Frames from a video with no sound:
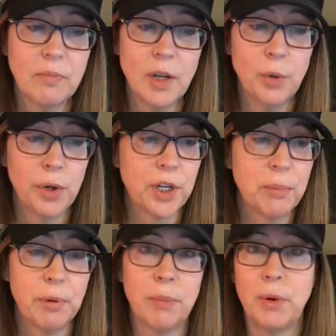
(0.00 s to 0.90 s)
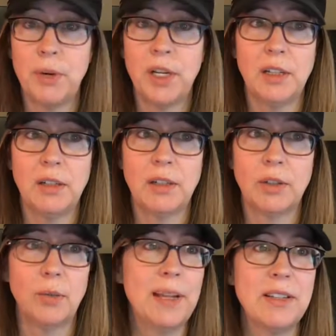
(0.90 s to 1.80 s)
we're going to promote it.
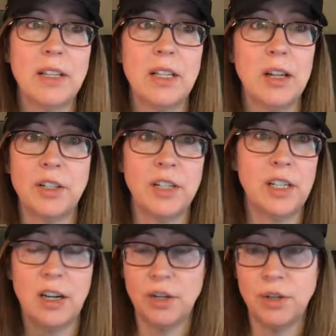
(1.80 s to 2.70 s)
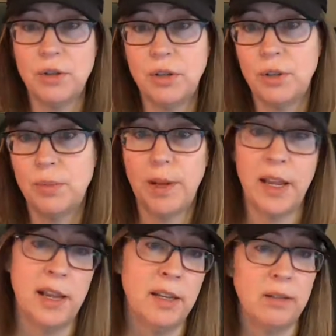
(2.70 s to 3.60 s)
So we're basically launching it on YouTube
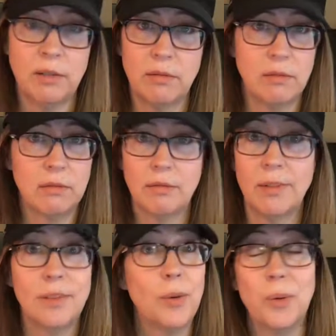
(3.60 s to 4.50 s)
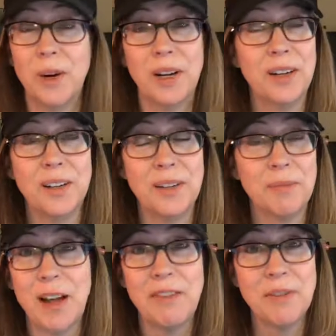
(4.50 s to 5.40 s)
and where
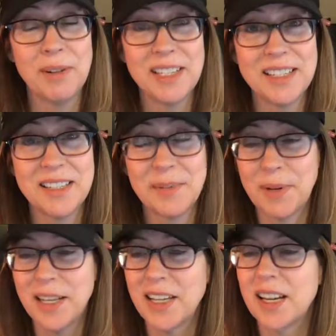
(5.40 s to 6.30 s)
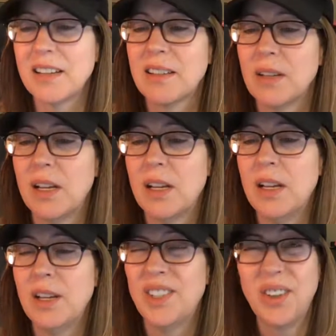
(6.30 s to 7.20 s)
everyone listens to podcasts.
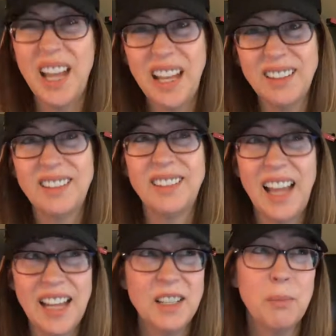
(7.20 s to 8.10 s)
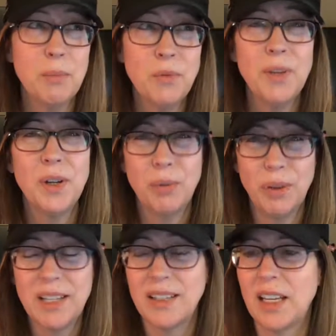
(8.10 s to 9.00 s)
So that and the movie are
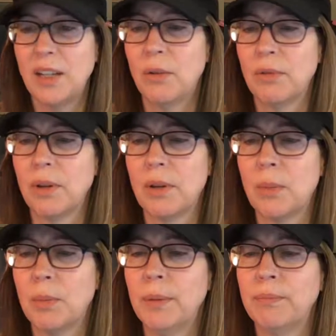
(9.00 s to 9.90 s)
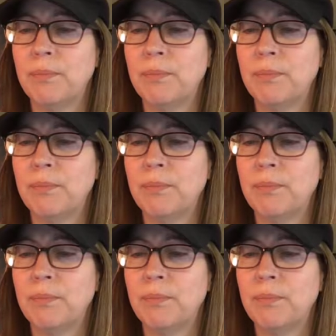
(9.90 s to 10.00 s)
really taking over at the moment.